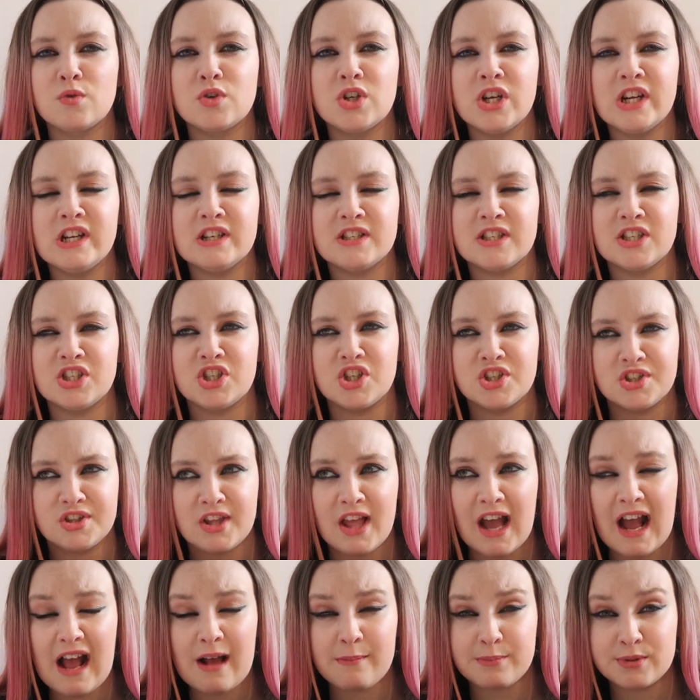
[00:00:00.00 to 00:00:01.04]
genius is just
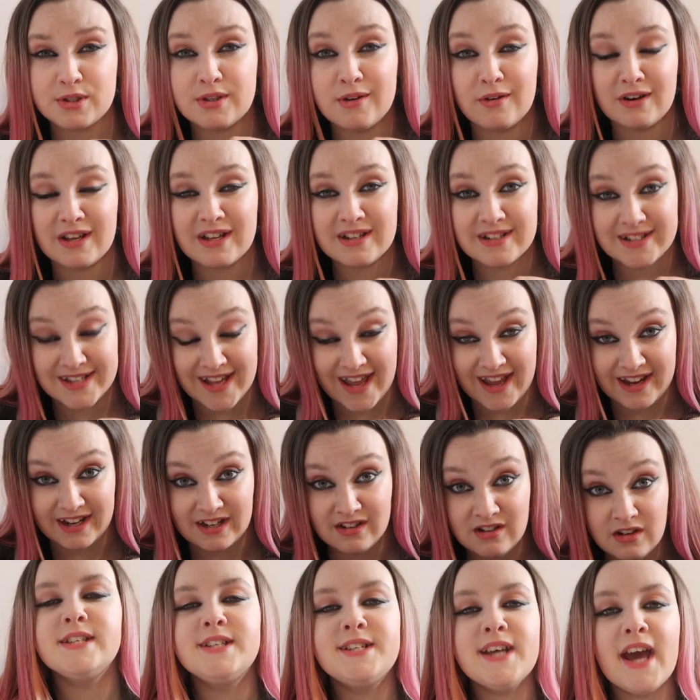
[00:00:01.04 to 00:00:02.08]
absolutely
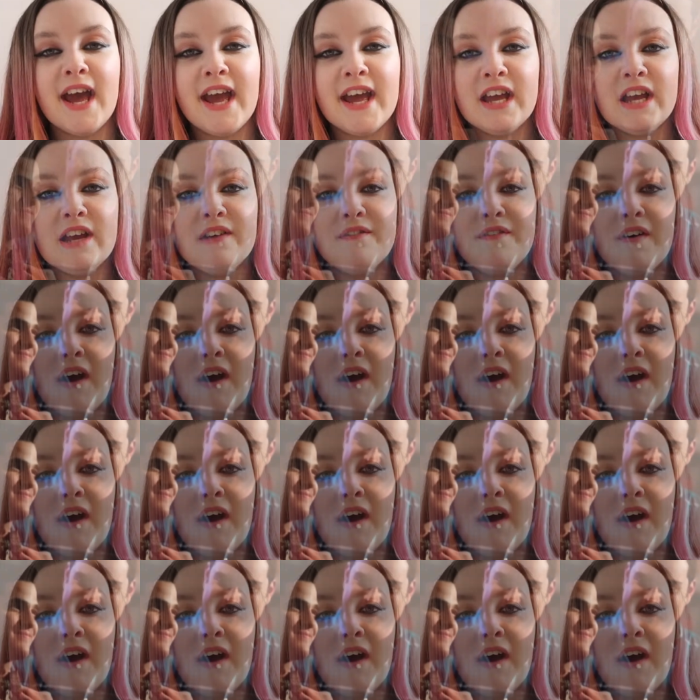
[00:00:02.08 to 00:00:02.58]
insane. Dave